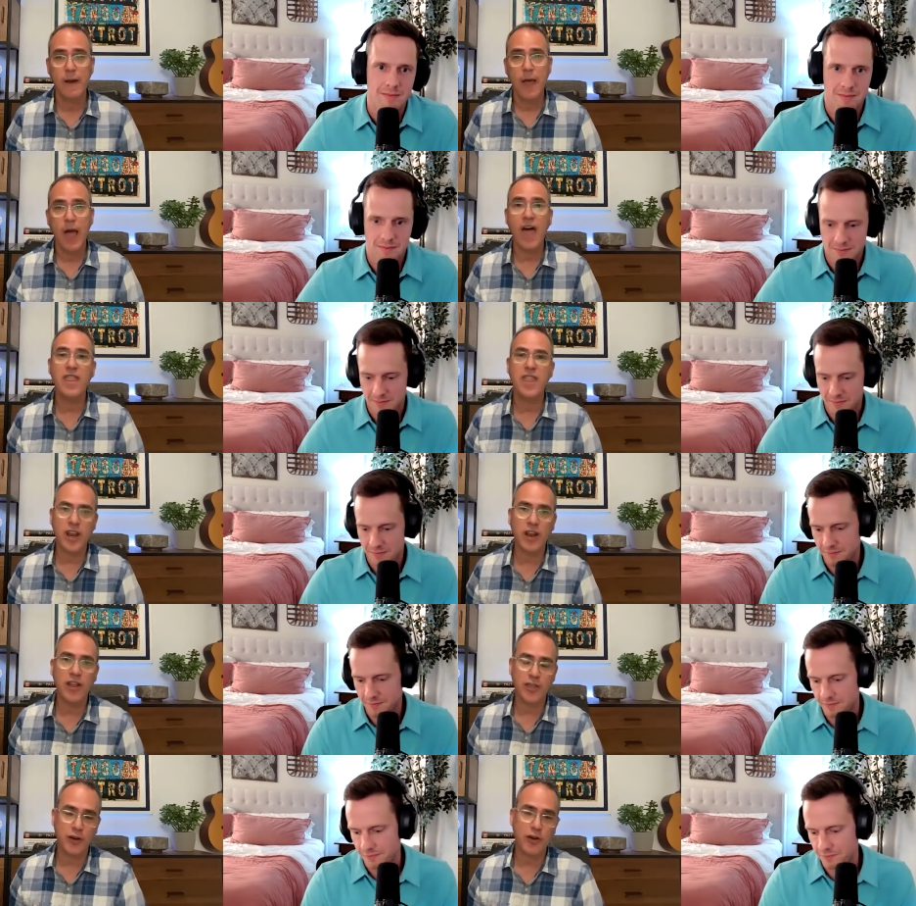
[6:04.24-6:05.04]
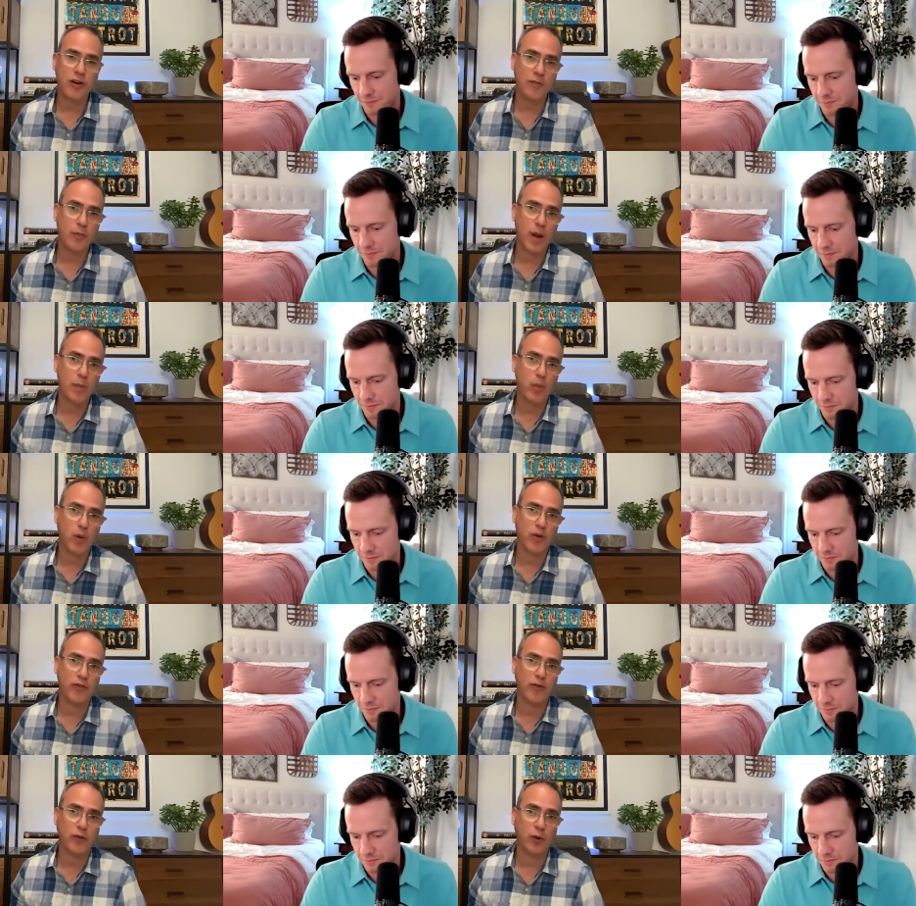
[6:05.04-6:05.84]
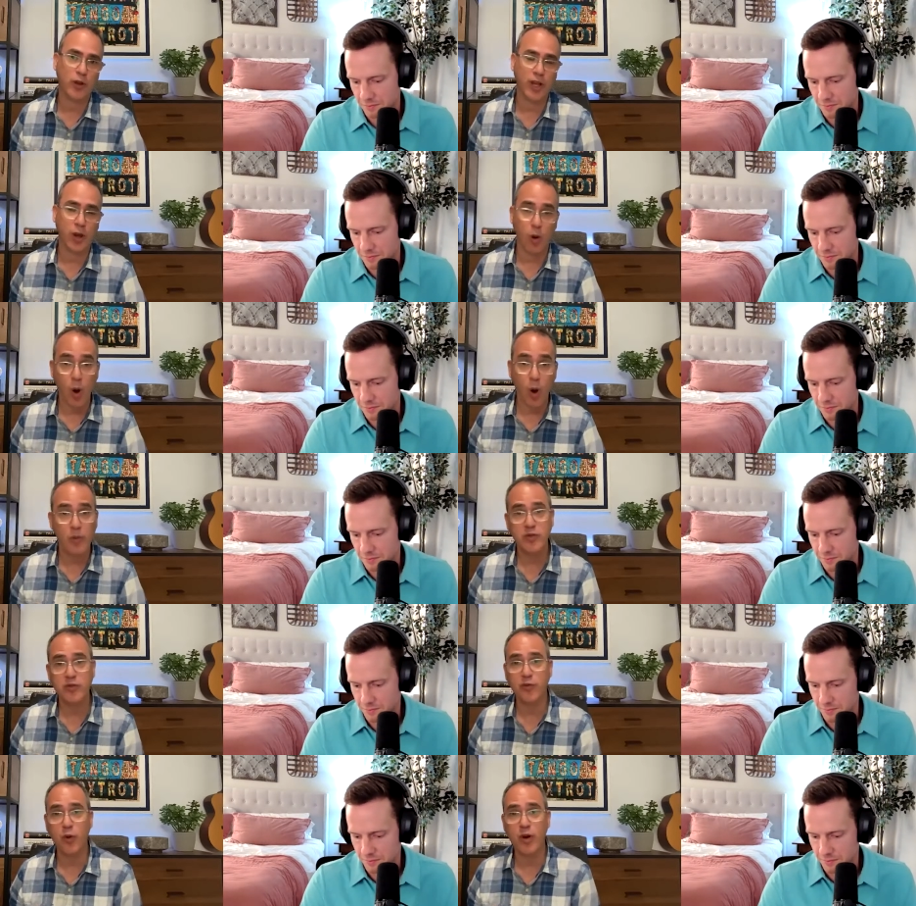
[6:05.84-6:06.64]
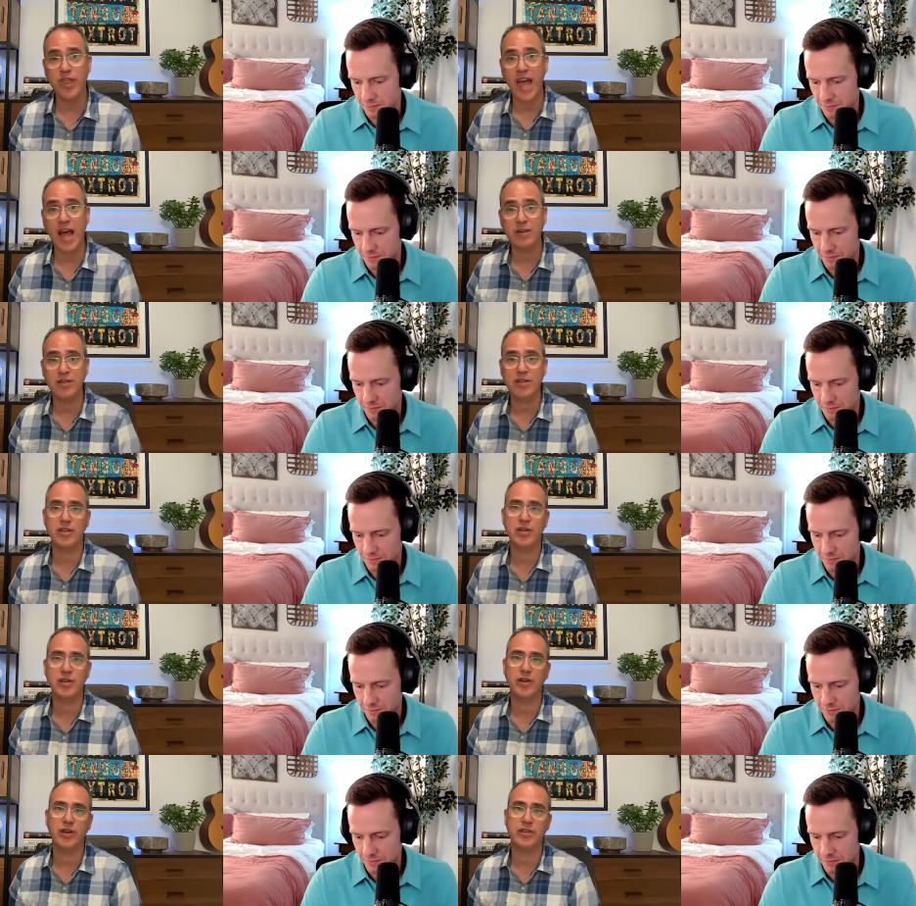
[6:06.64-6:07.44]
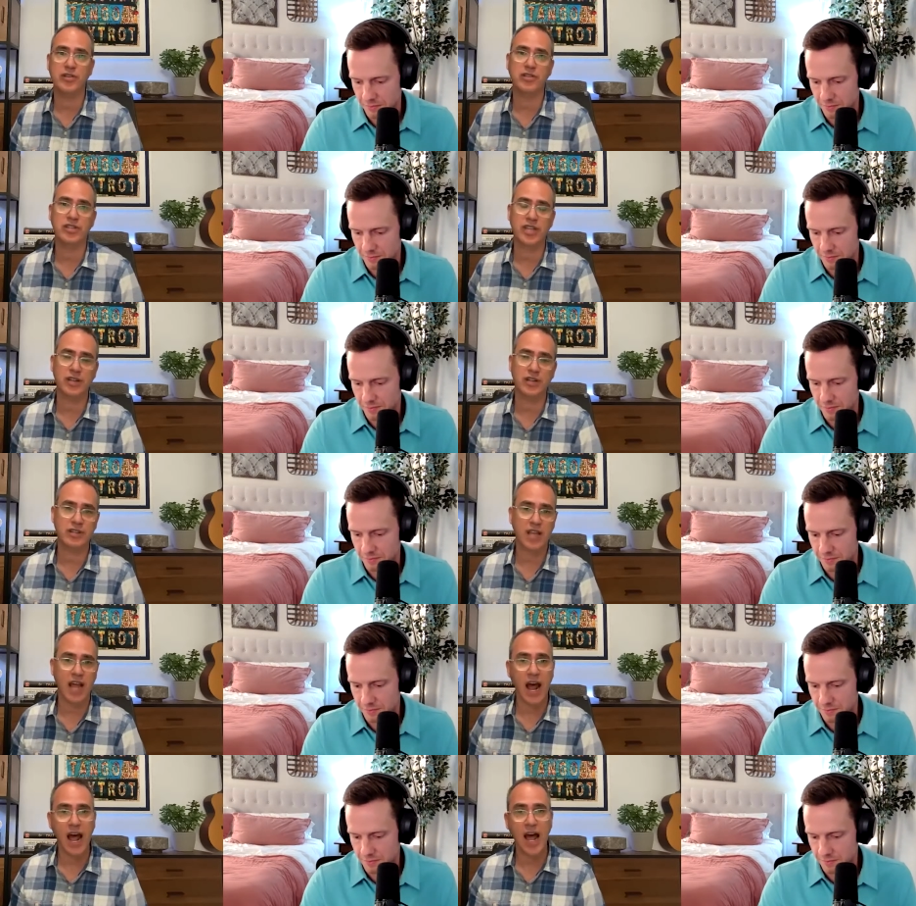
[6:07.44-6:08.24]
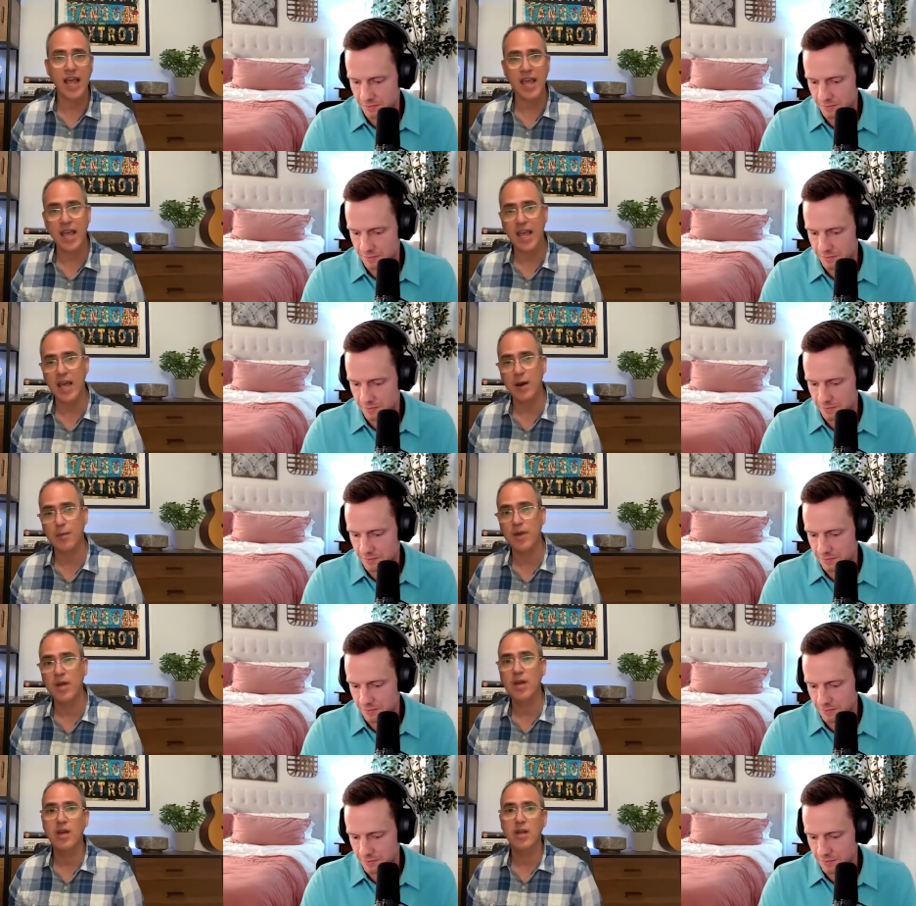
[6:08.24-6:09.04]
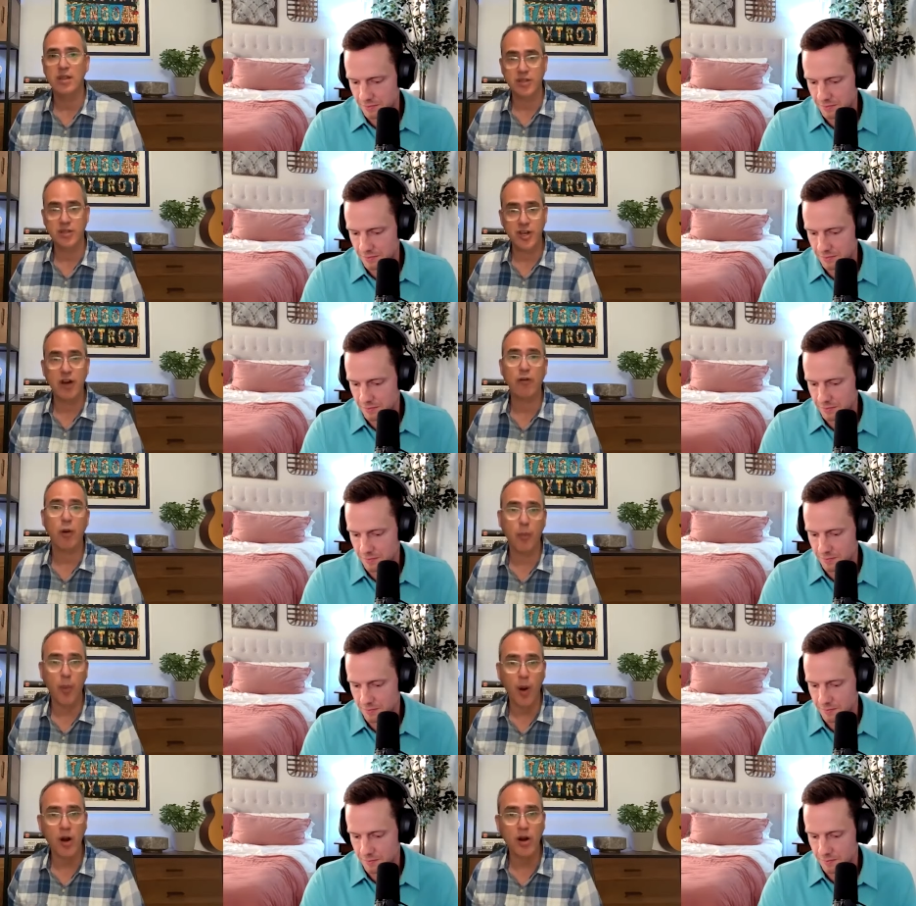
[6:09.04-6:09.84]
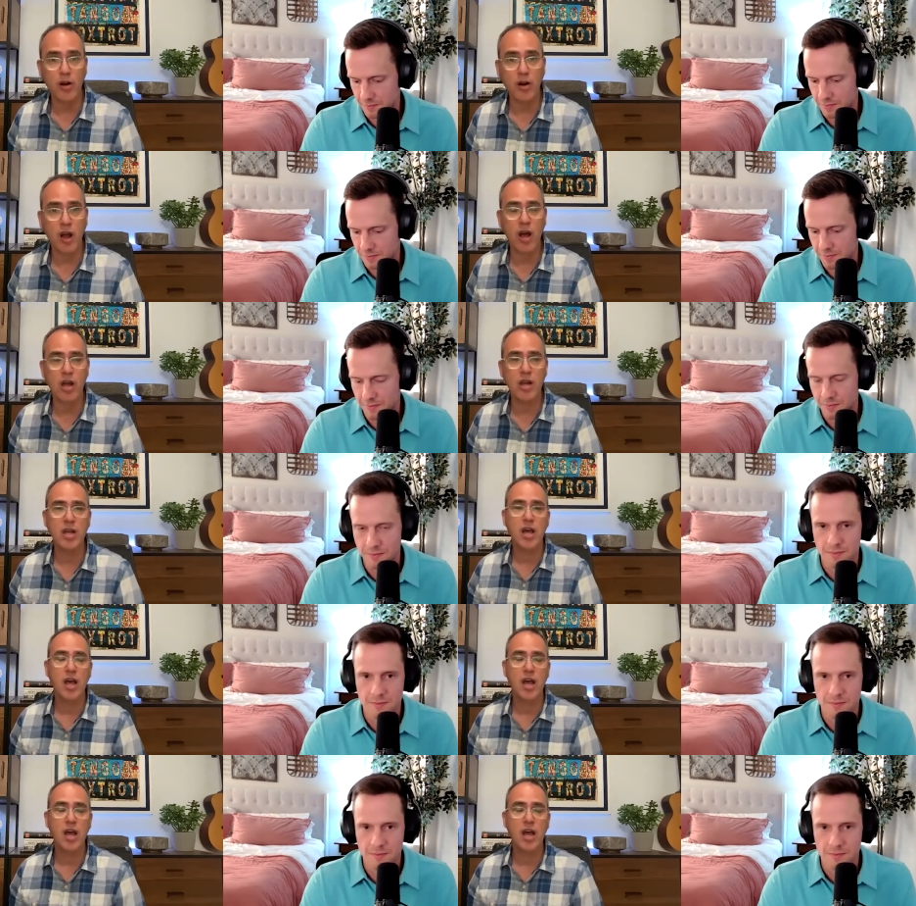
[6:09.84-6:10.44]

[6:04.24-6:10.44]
Speaker 1: And then 1/3 of my portfolio, almost 4,000 units, are deals that I am the general partner on.